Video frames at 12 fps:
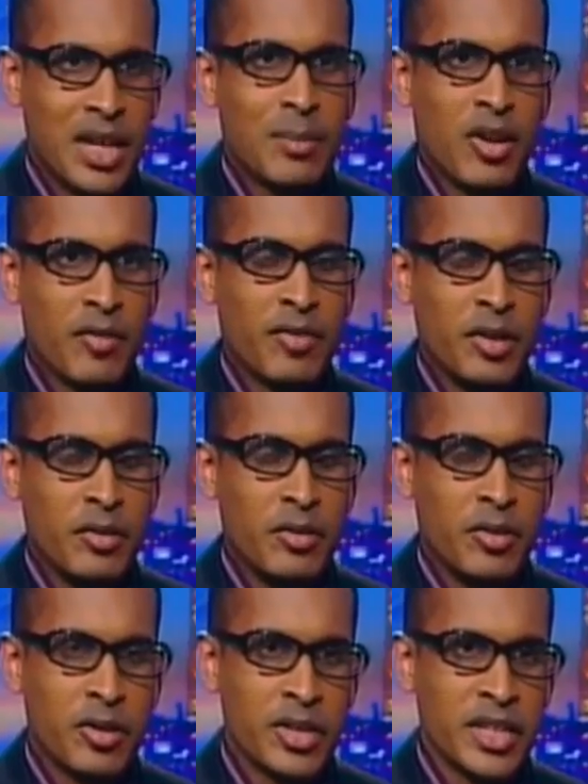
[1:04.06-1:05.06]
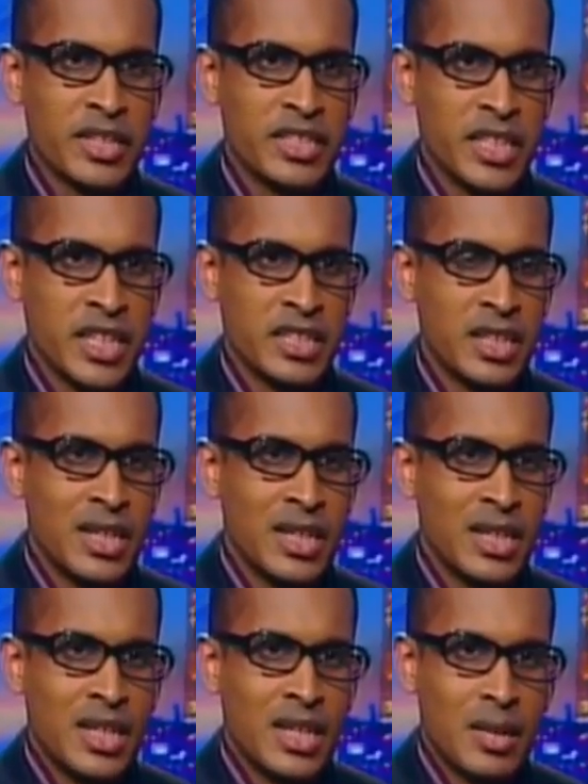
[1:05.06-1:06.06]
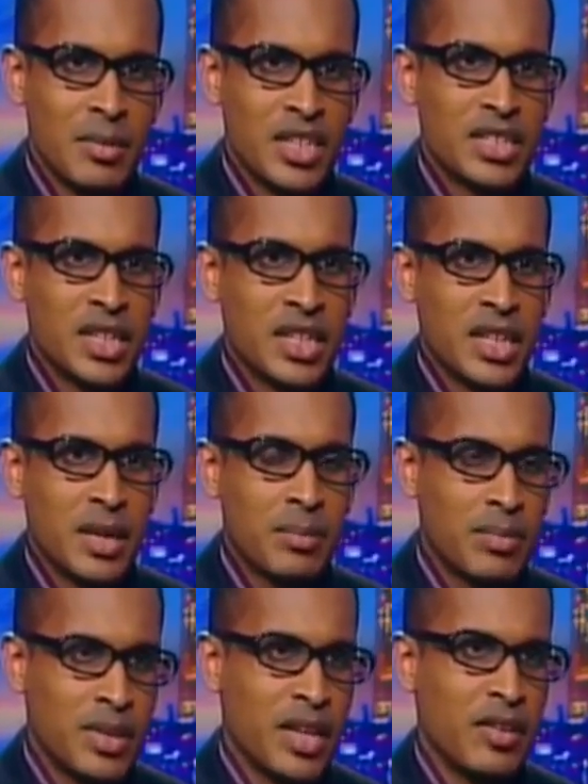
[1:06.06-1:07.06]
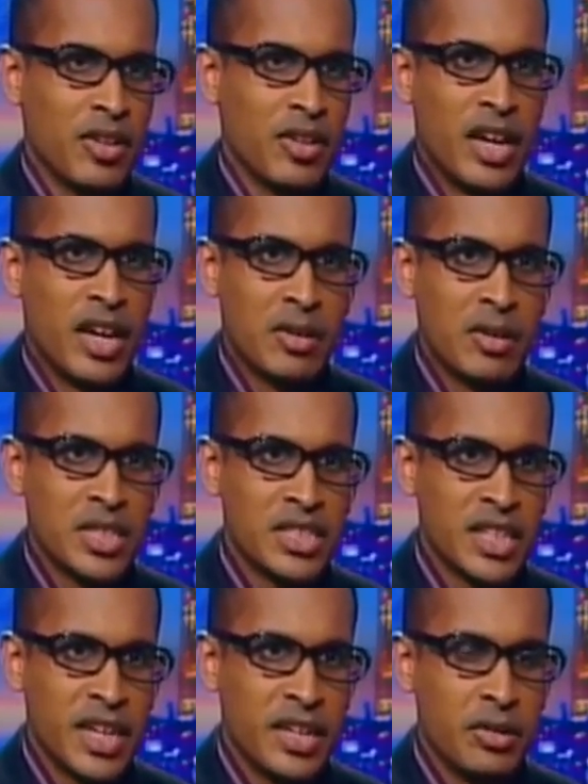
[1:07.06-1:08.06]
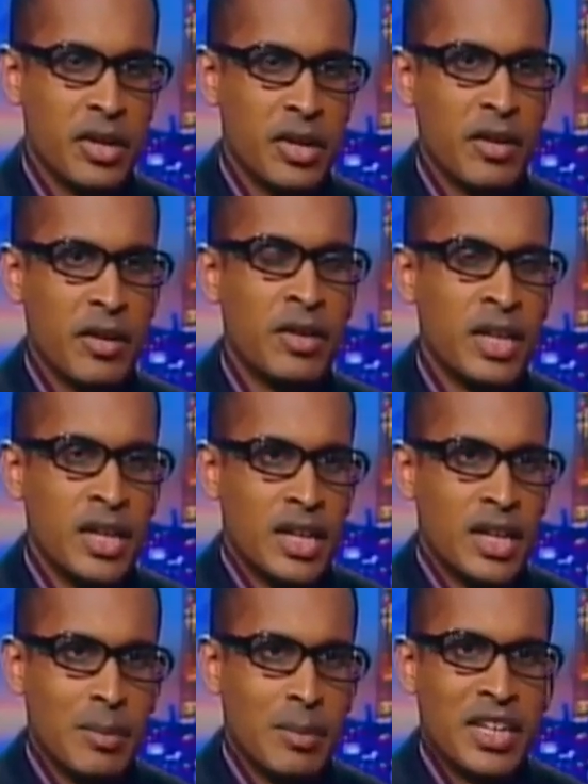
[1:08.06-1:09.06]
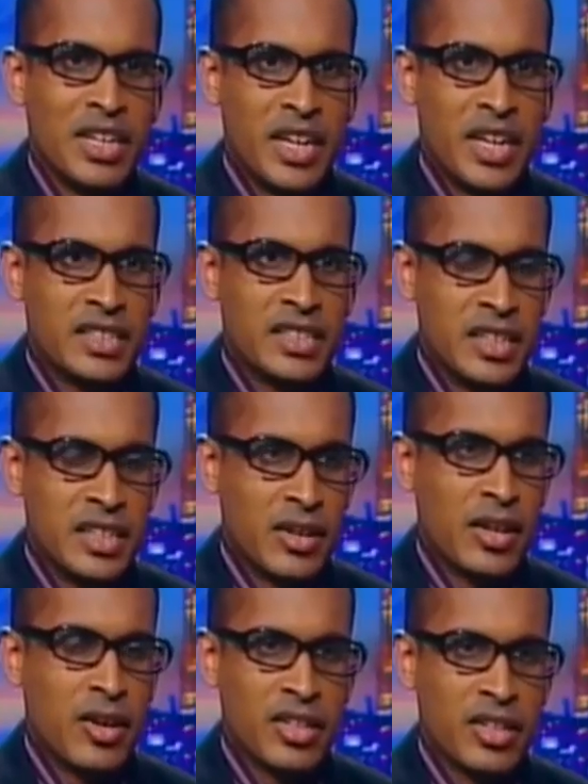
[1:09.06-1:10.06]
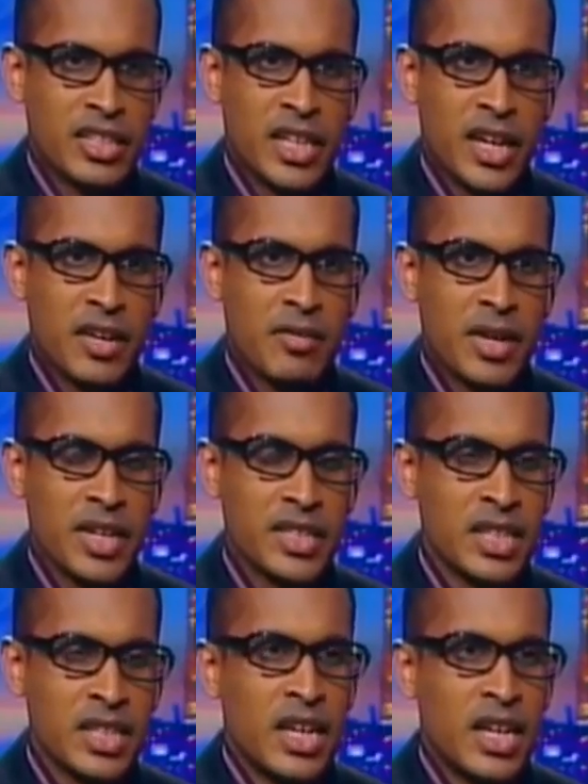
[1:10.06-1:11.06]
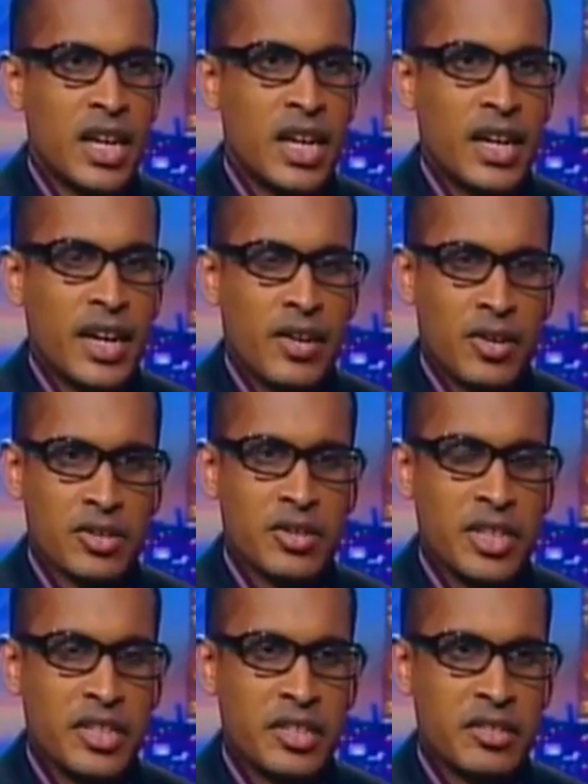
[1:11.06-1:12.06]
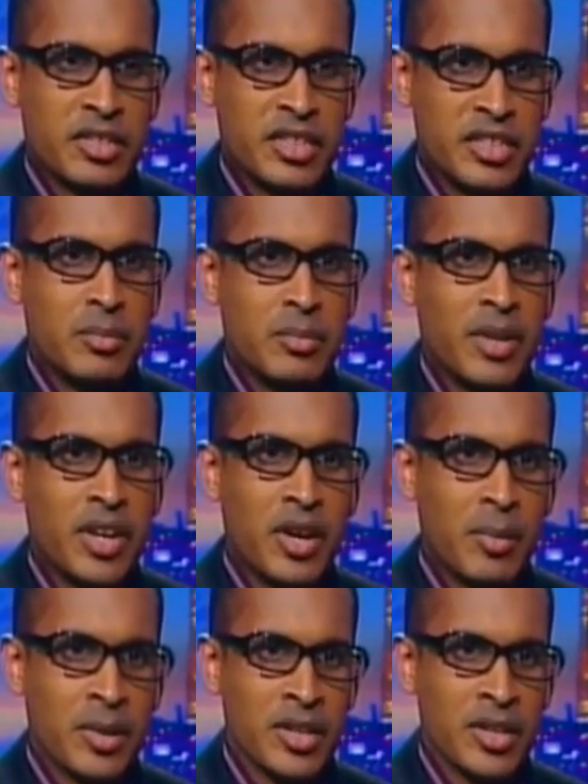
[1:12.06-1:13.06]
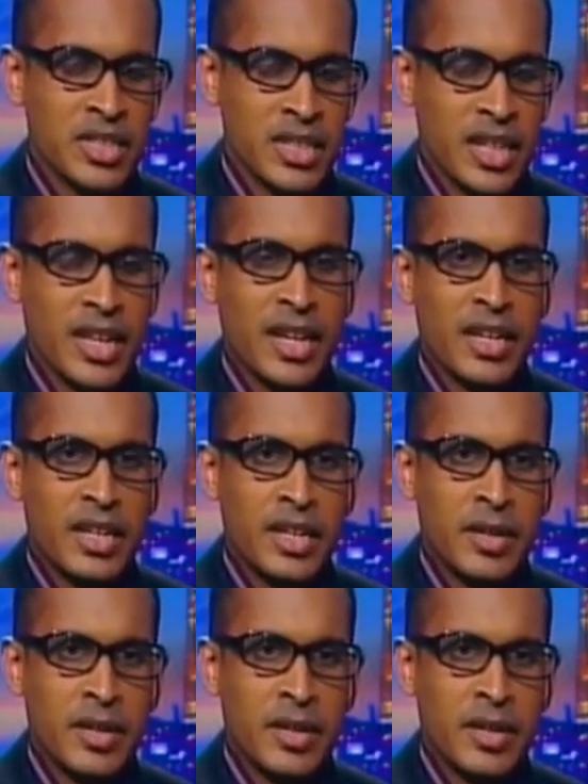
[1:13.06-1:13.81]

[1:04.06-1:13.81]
up, a lot of new hotel chains being set up. Then on the government side, you have them engaged in a lot of these highways and also introducing this new megapolis and